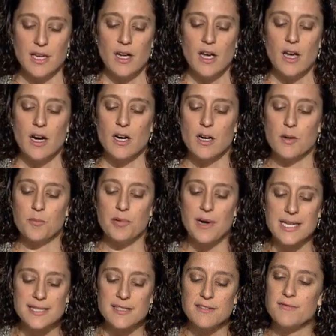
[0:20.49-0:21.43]
Her
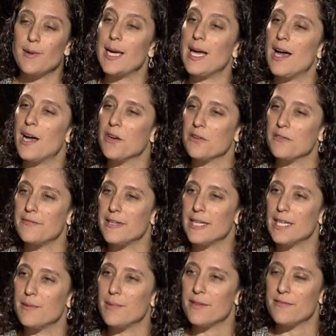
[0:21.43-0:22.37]
impressive biography can
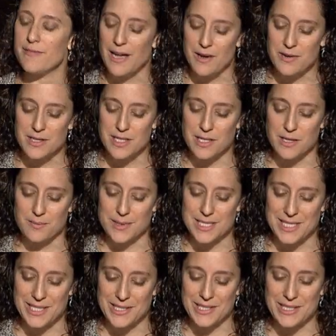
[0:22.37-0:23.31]
be found in your
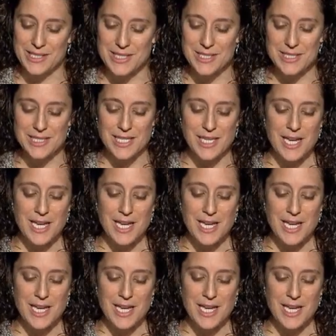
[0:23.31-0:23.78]
materials.